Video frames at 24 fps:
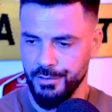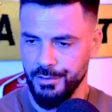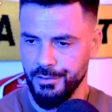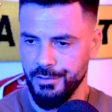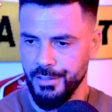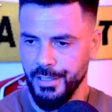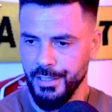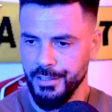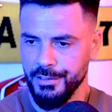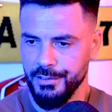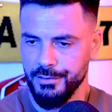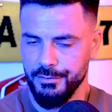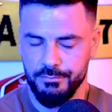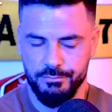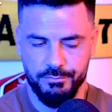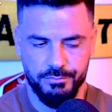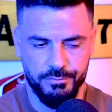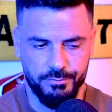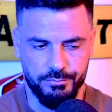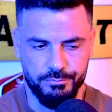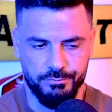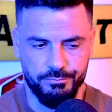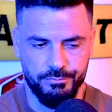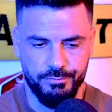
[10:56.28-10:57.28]
the dengue
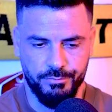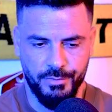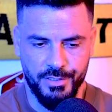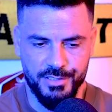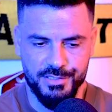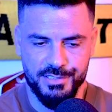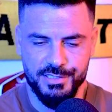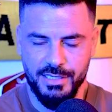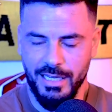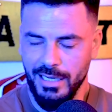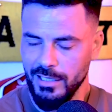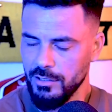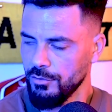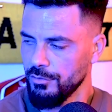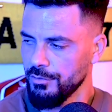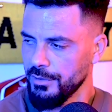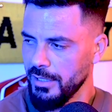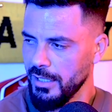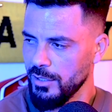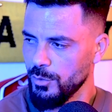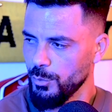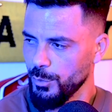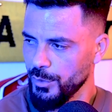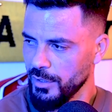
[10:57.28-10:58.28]
exactly on
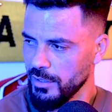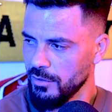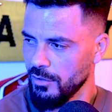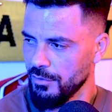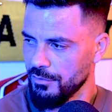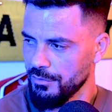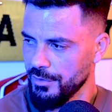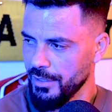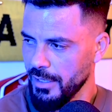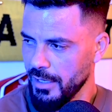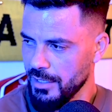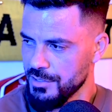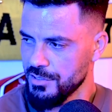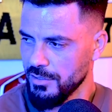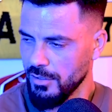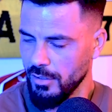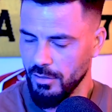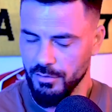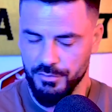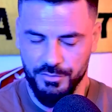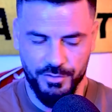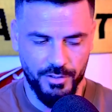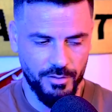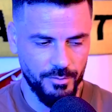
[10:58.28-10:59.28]
that week of the
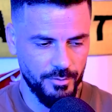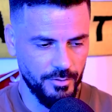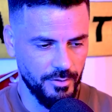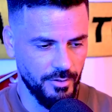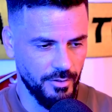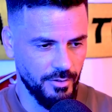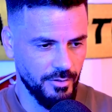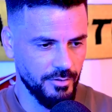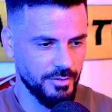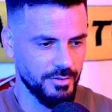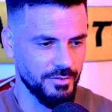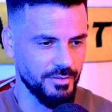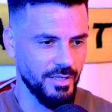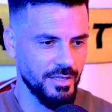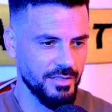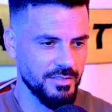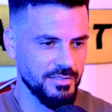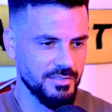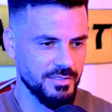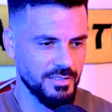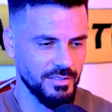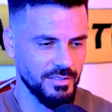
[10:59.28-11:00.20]
national team. You know, that is